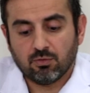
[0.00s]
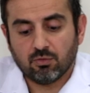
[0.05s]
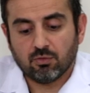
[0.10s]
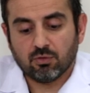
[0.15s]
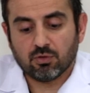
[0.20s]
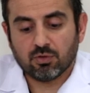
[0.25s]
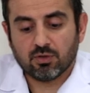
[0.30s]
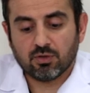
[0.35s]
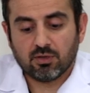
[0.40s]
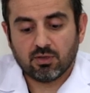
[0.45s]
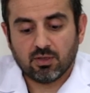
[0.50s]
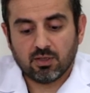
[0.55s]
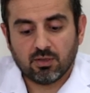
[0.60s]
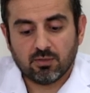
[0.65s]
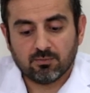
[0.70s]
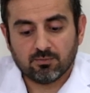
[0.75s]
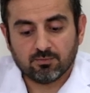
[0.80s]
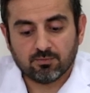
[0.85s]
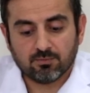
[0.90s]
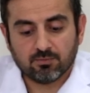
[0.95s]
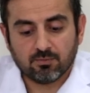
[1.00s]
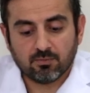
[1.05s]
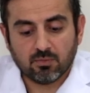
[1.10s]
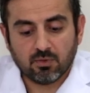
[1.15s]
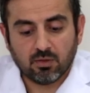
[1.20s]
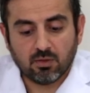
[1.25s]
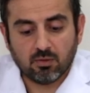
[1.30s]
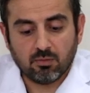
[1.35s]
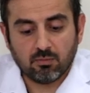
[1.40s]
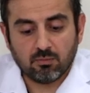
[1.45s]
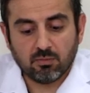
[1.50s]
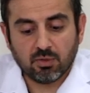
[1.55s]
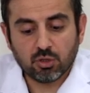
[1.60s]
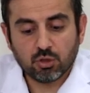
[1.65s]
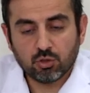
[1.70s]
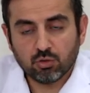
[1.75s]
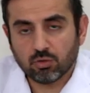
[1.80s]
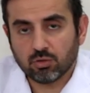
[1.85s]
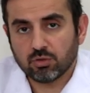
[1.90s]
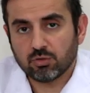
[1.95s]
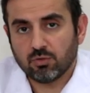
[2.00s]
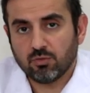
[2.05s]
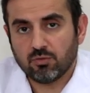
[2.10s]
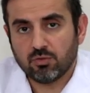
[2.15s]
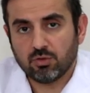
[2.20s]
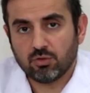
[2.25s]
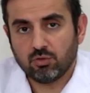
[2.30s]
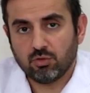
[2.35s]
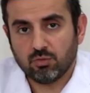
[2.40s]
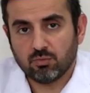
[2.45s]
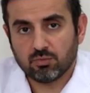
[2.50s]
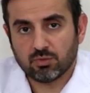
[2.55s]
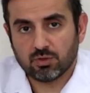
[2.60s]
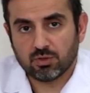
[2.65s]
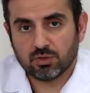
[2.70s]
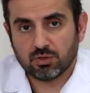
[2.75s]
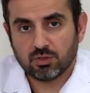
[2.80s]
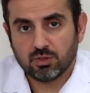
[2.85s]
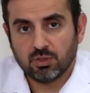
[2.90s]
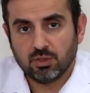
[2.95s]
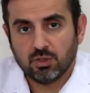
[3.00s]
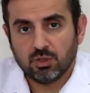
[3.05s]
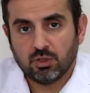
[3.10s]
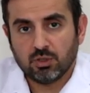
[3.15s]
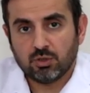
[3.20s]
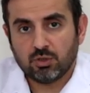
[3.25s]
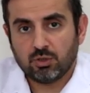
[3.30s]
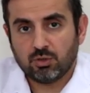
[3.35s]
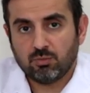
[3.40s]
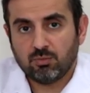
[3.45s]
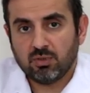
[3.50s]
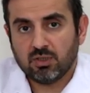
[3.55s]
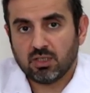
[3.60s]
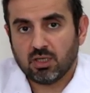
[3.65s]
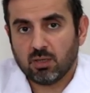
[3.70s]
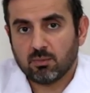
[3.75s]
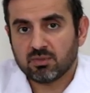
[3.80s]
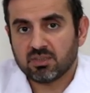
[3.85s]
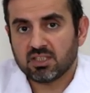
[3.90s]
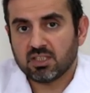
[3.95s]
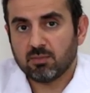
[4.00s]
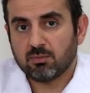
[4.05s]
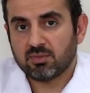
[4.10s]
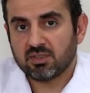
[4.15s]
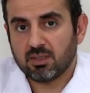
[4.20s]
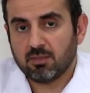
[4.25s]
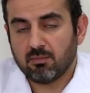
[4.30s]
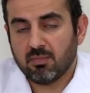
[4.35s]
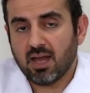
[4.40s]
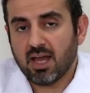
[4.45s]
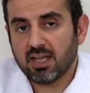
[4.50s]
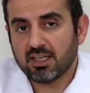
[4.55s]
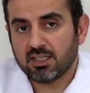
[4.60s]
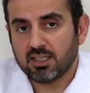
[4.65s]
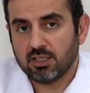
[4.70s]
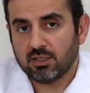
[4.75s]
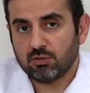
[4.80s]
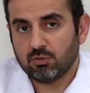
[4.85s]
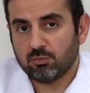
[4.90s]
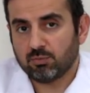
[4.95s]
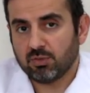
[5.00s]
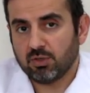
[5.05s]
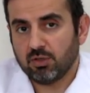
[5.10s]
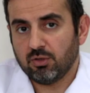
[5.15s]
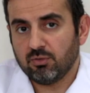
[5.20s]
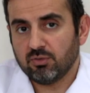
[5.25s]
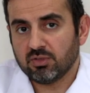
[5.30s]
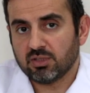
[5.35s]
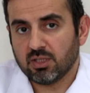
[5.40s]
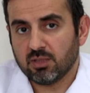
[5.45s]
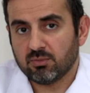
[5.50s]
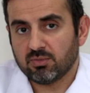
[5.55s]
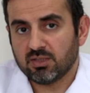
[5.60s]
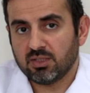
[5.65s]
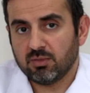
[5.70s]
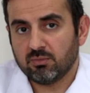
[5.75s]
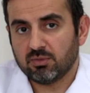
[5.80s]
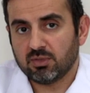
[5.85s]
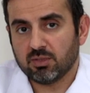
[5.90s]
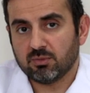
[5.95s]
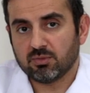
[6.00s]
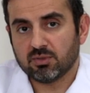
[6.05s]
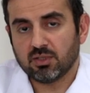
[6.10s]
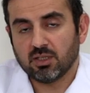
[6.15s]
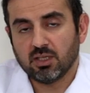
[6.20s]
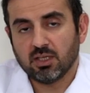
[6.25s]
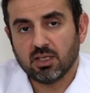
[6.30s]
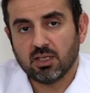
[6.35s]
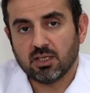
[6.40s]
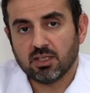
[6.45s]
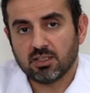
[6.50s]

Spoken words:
for the majority of the tumors to become symptomatic, to produce some symptoms,